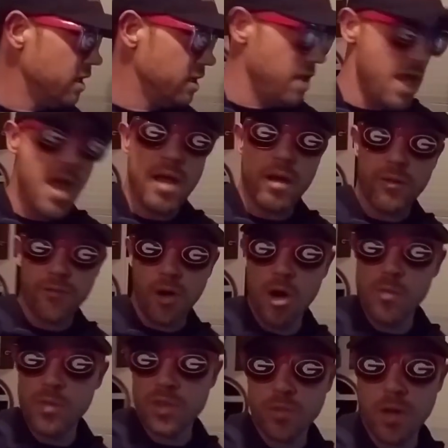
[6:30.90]
yeah,
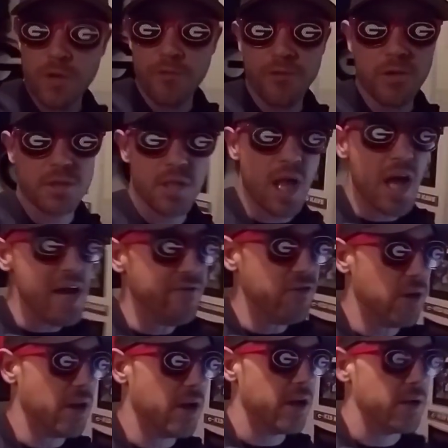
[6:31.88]
Fromm was running for his
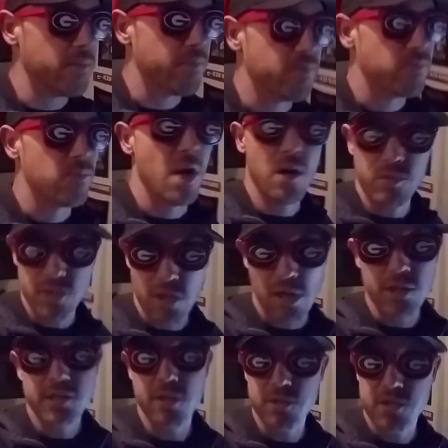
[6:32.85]
life today. There was
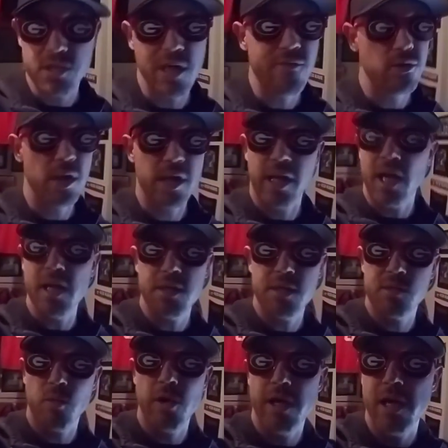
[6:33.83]
also several
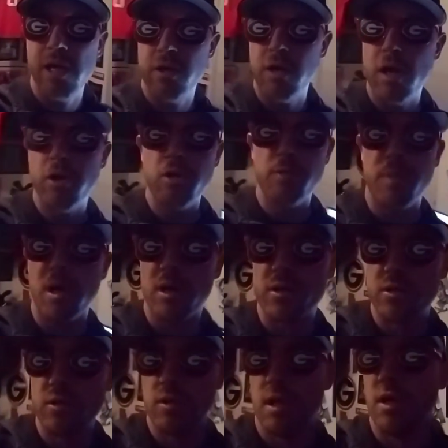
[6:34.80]
occasions where he held on to the
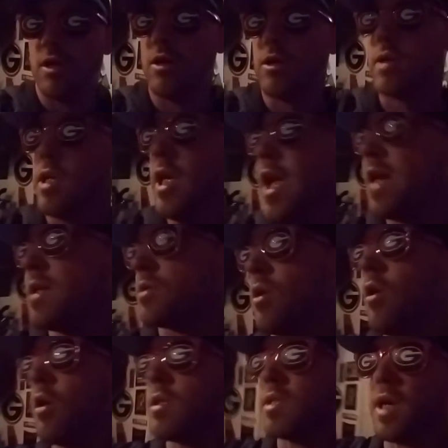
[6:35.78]
ball too long. He has a
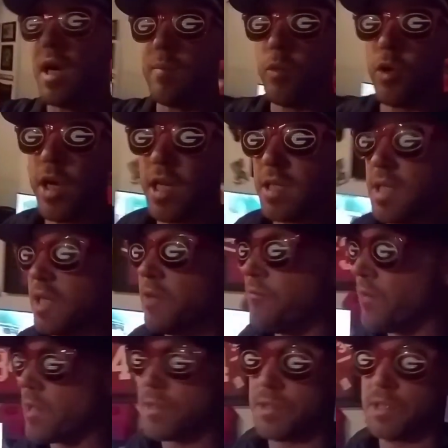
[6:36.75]
hard time reading
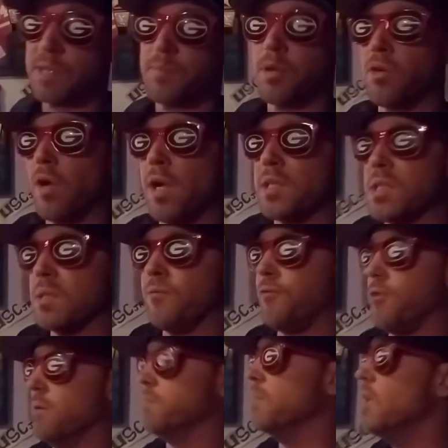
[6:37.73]
defenses, progressing
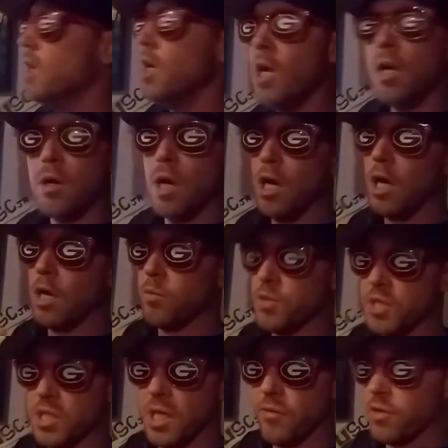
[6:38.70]
from uh,
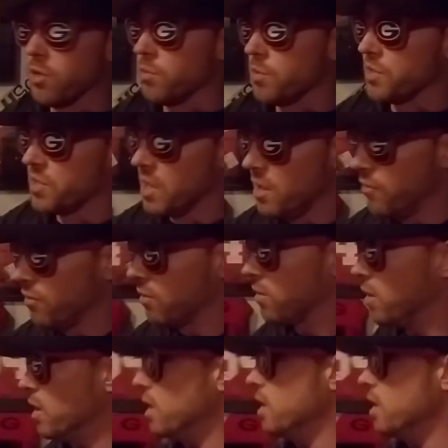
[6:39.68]
receiver to receiver.